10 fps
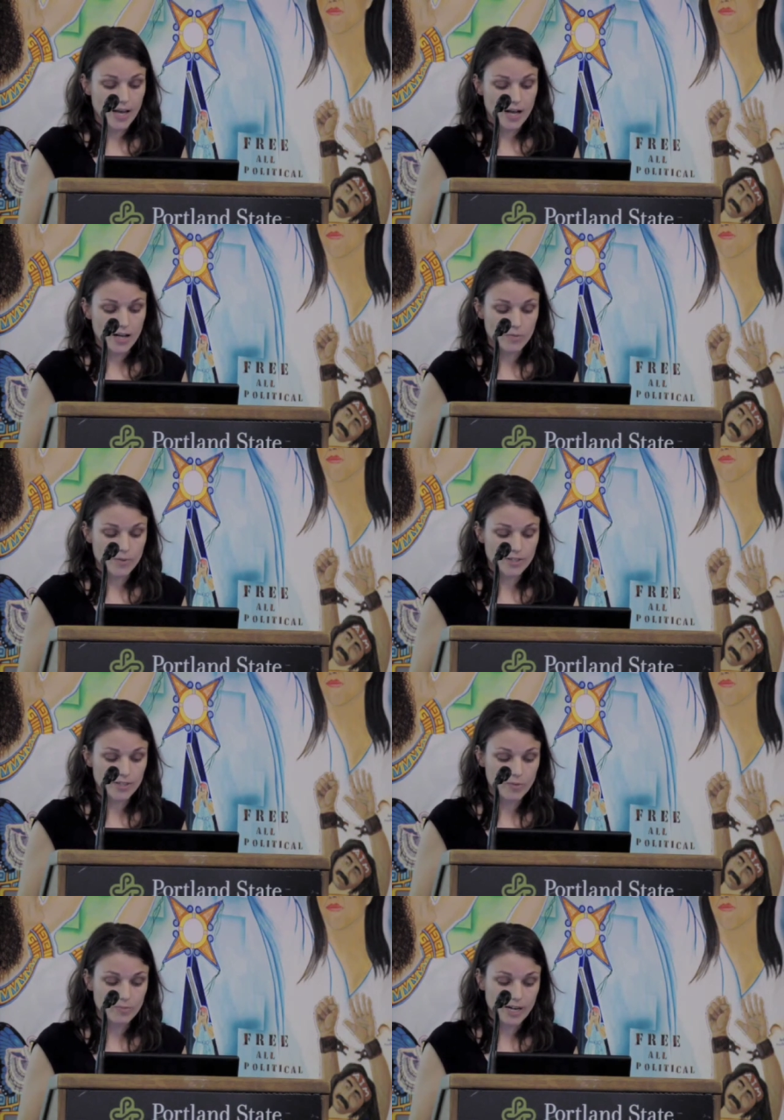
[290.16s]
But there's a
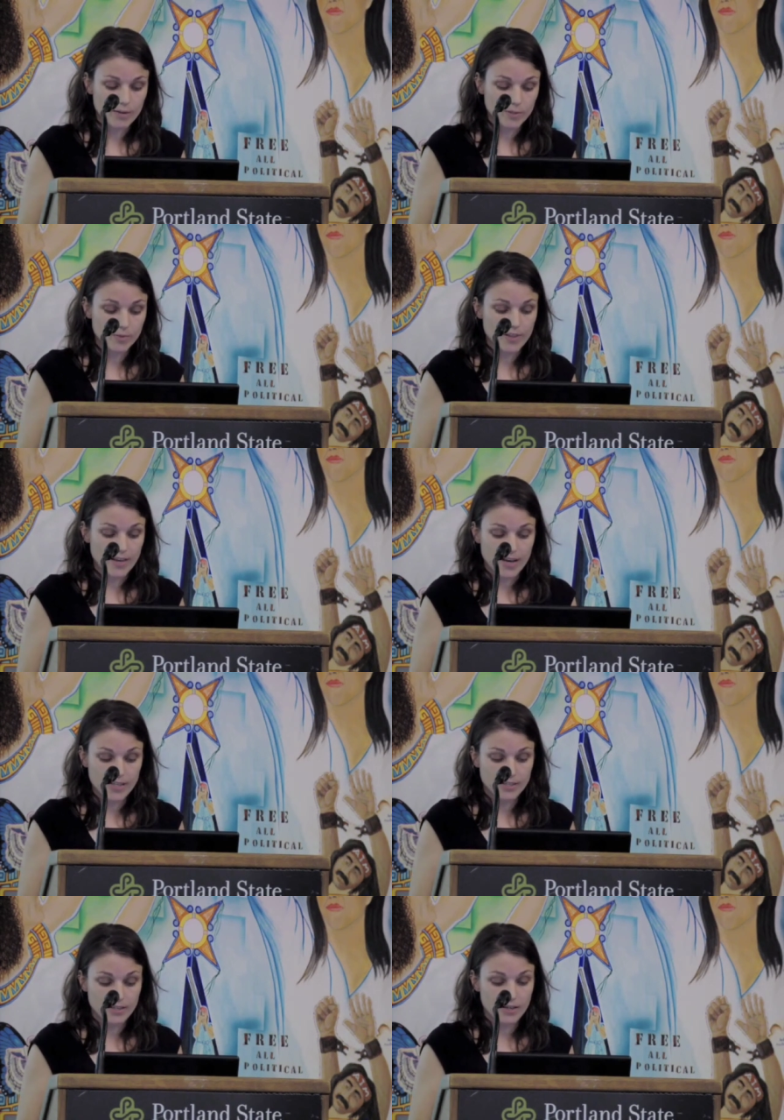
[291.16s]
lot of problems with
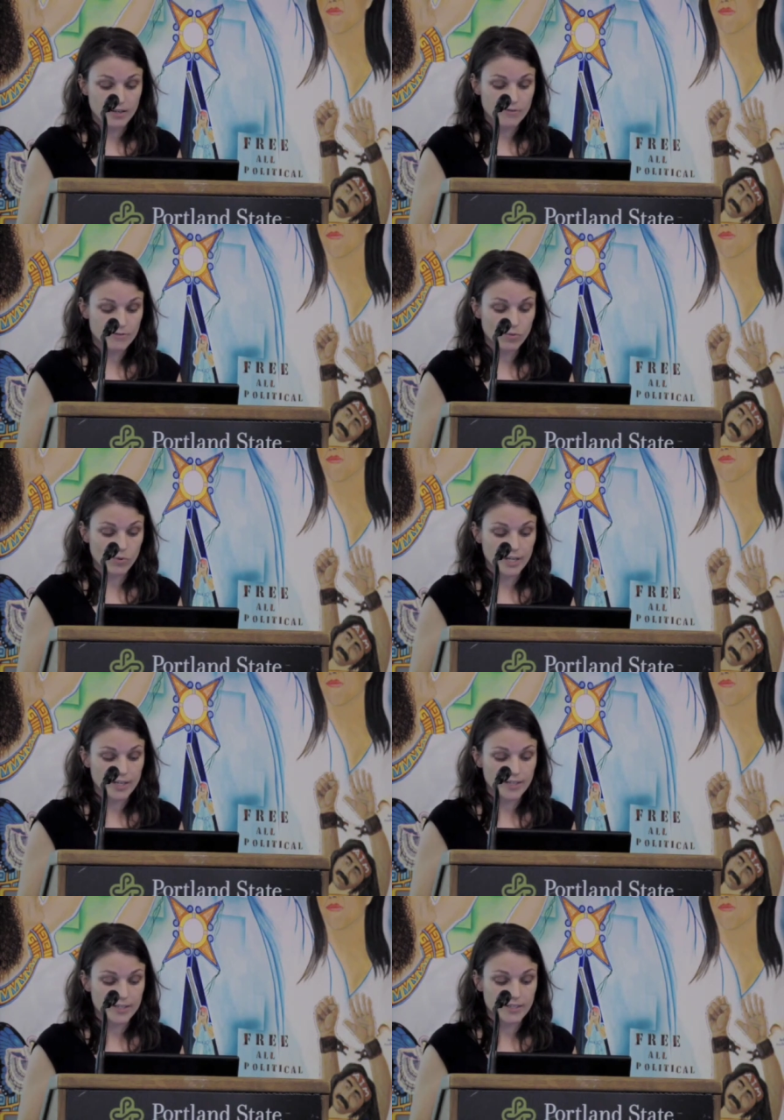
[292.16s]
that. For
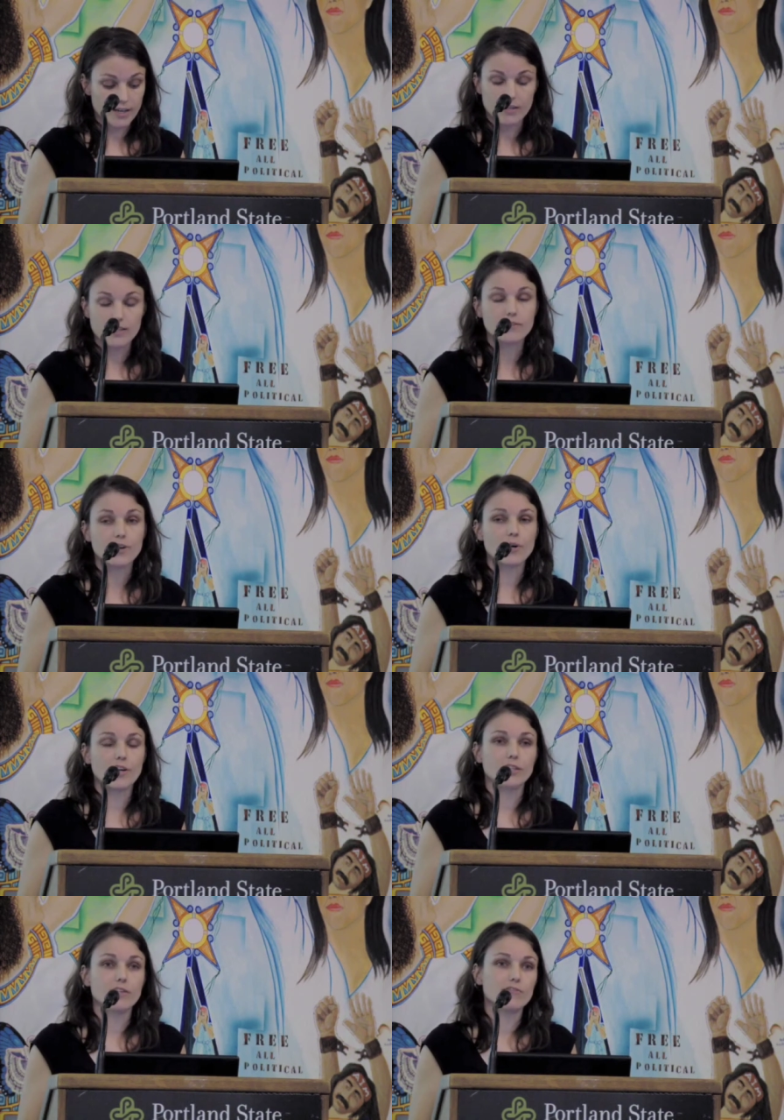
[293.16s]
one, it's very
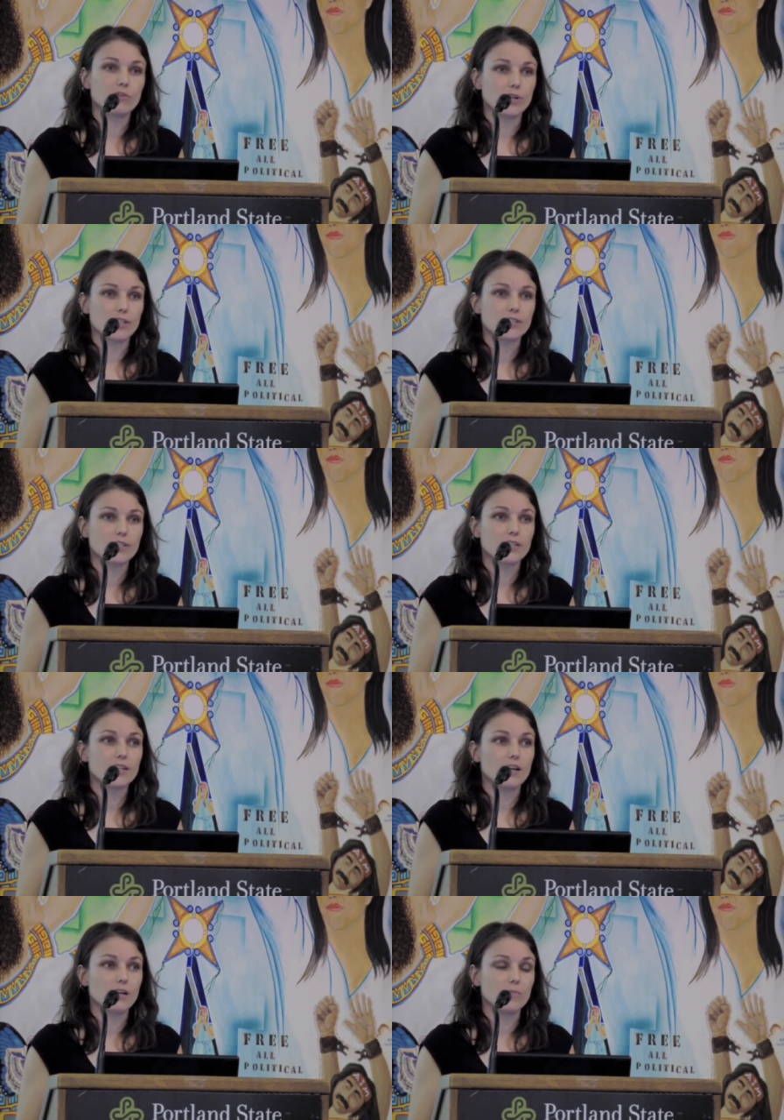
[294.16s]
rarely enforced,
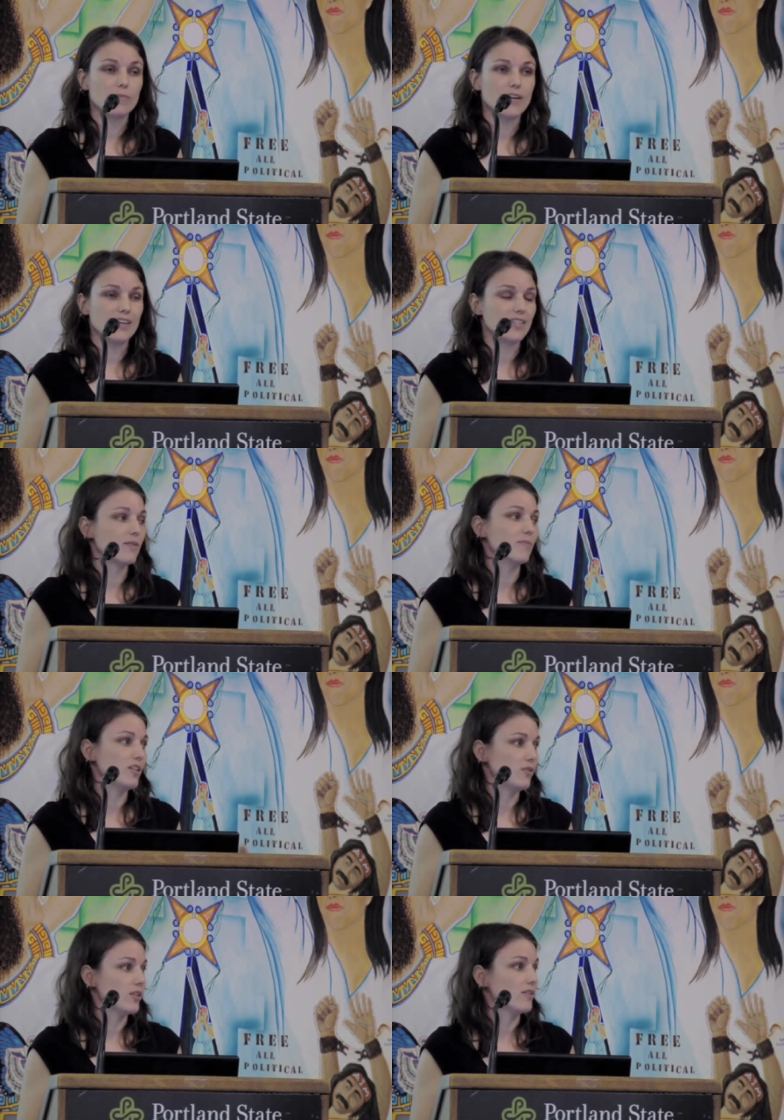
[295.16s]
and that's something
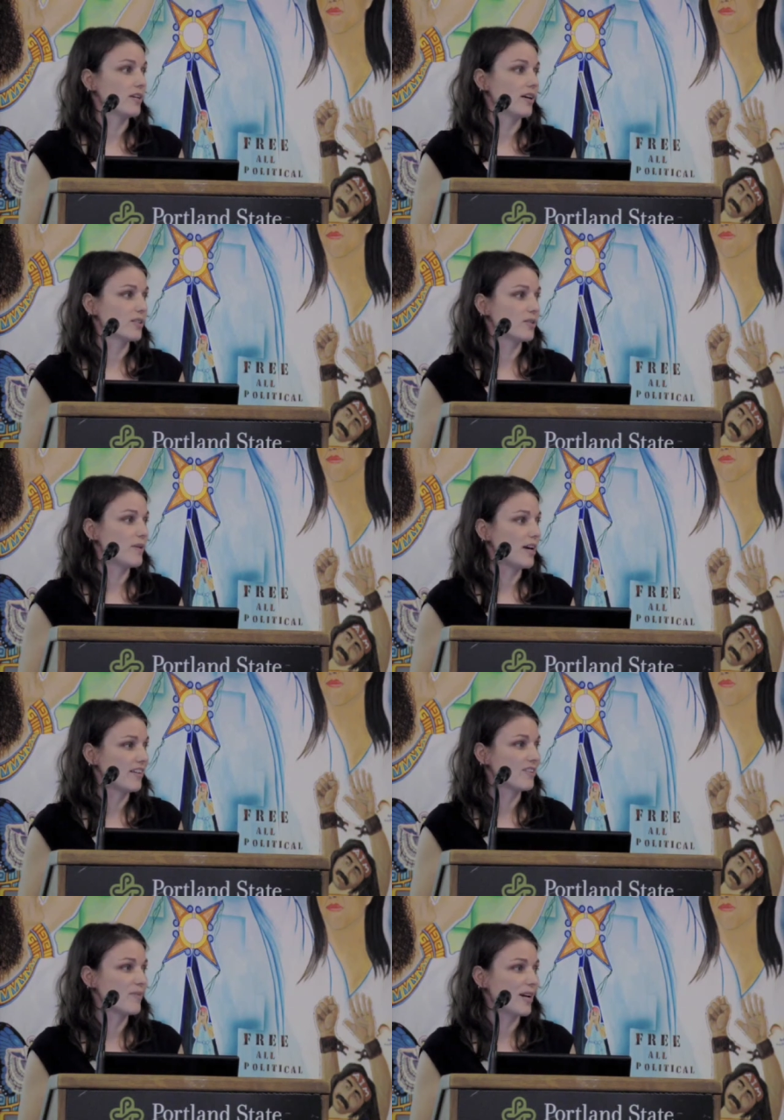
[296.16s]
you can talk to
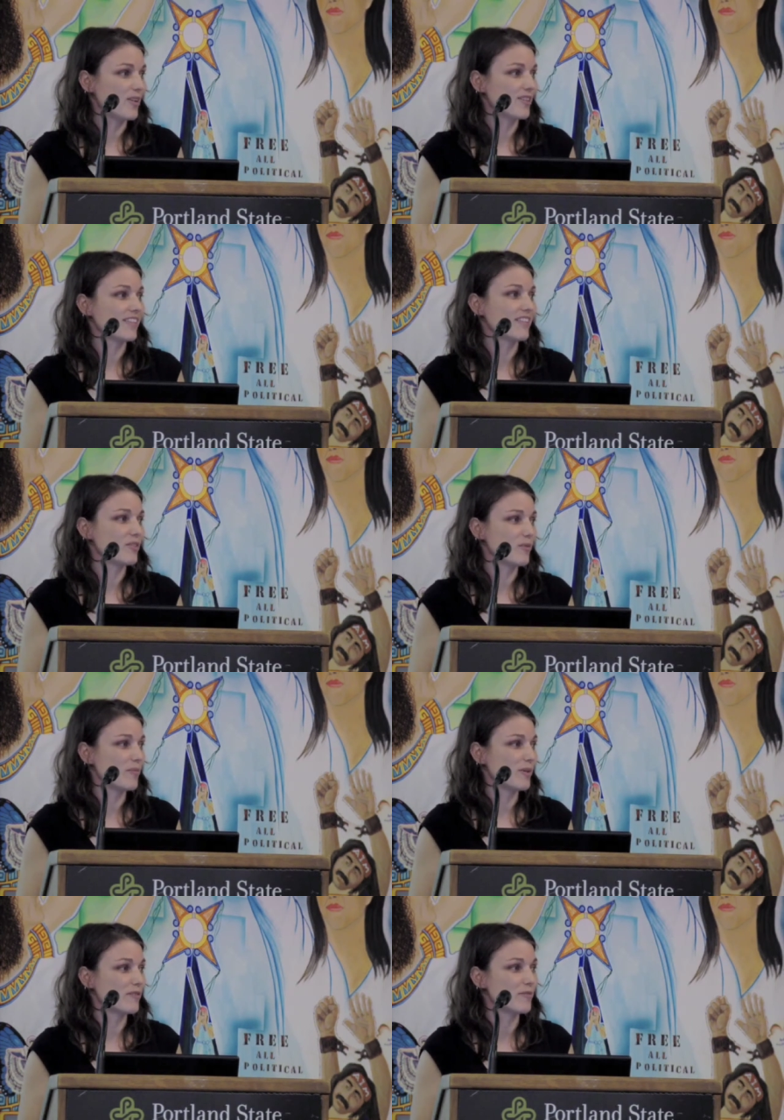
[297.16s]
Matt about if you want
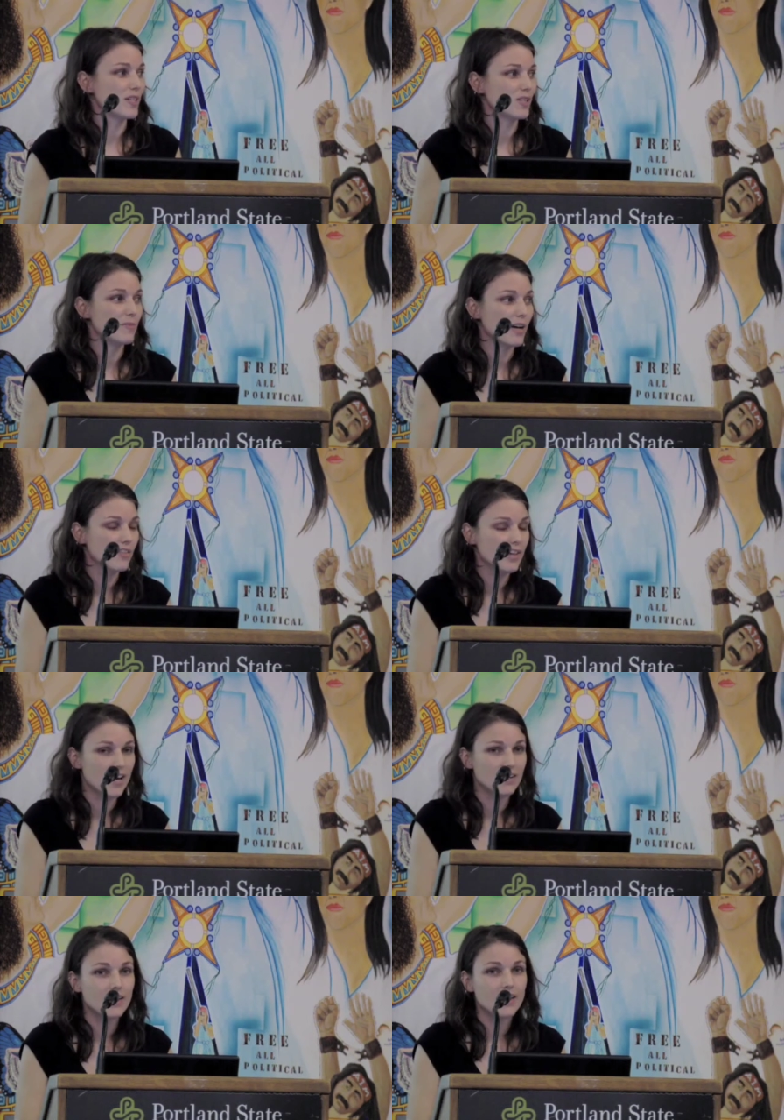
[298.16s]
more information about
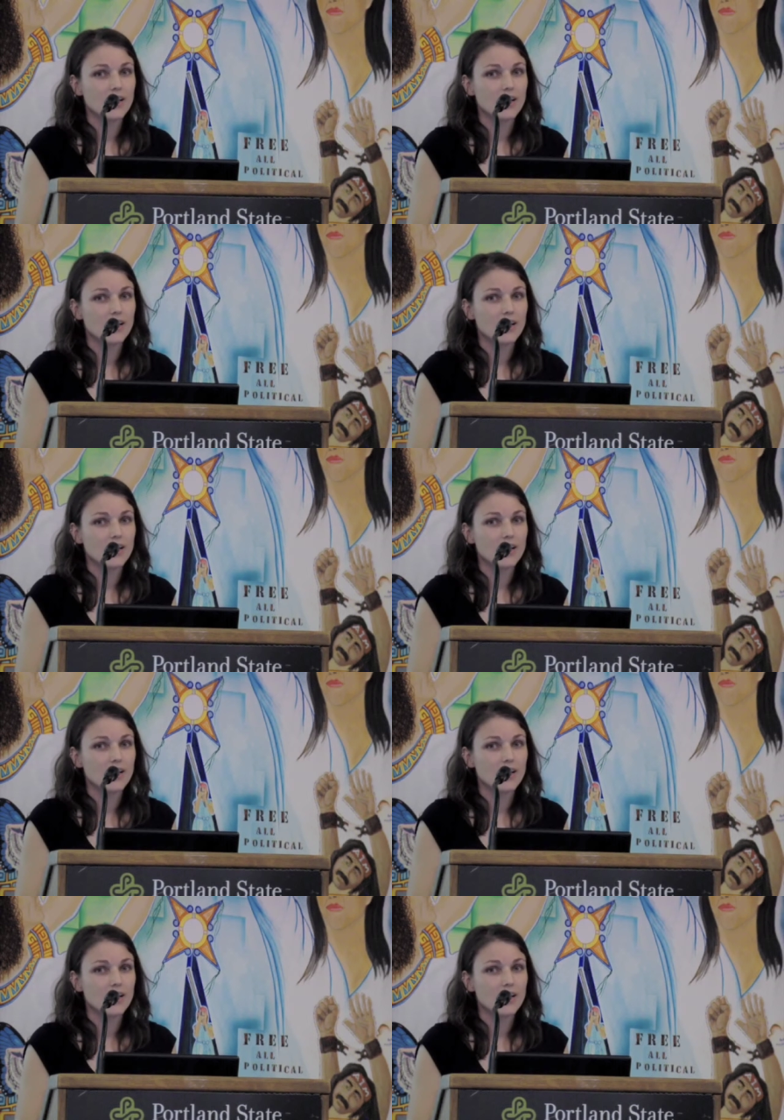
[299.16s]
that.